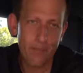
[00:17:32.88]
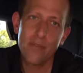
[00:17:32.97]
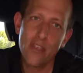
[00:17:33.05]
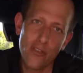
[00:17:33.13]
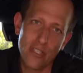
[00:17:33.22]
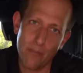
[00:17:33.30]

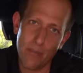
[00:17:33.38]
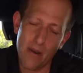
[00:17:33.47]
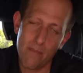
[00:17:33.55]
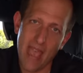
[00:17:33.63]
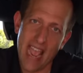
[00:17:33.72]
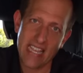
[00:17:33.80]
You used to put
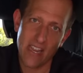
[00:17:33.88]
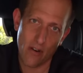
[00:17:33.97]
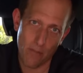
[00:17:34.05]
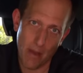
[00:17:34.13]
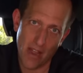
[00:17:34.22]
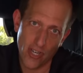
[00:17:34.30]
him back here
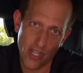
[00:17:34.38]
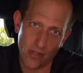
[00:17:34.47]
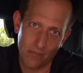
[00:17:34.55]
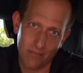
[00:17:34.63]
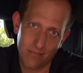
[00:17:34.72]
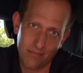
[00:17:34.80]
to punish
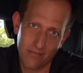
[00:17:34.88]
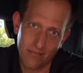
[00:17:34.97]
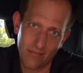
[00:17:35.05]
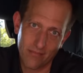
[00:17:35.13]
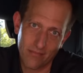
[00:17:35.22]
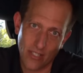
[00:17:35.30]
him
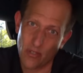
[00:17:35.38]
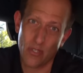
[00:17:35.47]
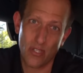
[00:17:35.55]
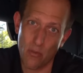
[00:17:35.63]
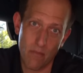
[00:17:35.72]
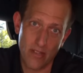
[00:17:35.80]
because it was
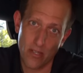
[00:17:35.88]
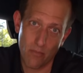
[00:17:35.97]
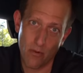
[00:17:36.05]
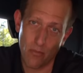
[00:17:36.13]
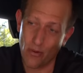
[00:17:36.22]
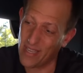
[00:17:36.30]
so
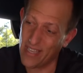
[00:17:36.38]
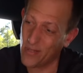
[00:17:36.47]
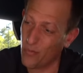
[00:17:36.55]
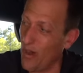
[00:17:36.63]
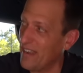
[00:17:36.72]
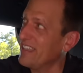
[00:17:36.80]
miserable. Well, guess
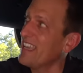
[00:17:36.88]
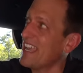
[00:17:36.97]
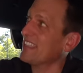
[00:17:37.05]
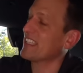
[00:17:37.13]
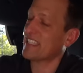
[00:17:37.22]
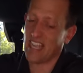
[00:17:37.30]
what?
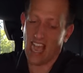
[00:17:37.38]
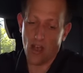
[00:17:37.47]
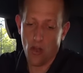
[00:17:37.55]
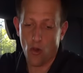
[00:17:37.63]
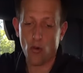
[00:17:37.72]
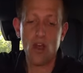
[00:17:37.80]
In this
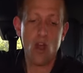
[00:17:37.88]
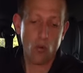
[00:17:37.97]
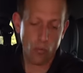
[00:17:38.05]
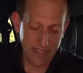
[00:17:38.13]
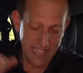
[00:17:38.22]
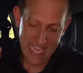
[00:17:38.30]
Tahoe,
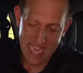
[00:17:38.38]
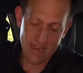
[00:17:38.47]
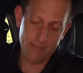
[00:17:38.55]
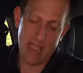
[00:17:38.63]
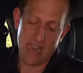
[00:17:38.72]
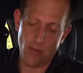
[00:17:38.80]
with the
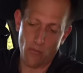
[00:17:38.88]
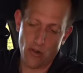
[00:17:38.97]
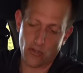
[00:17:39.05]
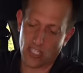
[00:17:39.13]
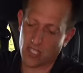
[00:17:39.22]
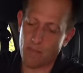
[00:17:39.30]
independent
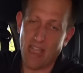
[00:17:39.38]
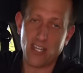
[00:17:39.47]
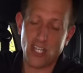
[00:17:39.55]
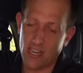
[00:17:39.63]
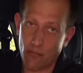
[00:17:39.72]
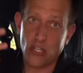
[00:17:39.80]
rear
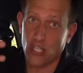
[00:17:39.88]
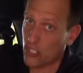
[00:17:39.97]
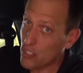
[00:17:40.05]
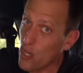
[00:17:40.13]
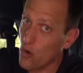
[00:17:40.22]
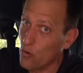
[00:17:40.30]
suspension, which is
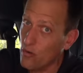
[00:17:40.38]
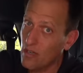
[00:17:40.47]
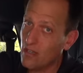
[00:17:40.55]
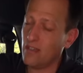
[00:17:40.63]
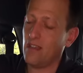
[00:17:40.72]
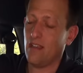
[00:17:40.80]
new,
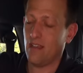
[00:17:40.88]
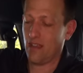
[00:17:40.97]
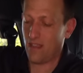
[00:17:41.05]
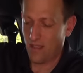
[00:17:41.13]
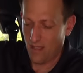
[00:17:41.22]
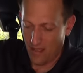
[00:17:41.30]

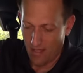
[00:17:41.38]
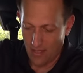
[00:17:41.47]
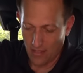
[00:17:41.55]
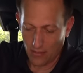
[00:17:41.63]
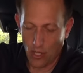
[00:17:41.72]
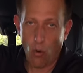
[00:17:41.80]

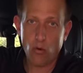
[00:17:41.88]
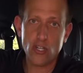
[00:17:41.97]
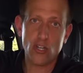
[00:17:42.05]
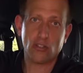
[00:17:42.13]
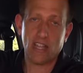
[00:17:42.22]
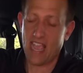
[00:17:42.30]
lowers
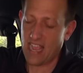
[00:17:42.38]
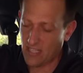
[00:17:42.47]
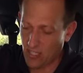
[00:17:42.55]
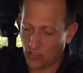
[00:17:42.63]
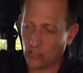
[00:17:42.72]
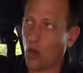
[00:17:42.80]
your
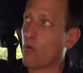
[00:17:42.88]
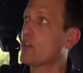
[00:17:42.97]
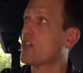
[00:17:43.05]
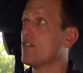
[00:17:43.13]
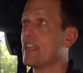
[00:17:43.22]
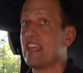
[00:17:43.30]
legs,
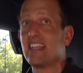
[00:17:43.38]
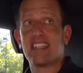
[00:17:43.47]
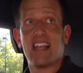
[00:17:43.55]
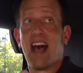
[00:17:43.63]
lowers your knees.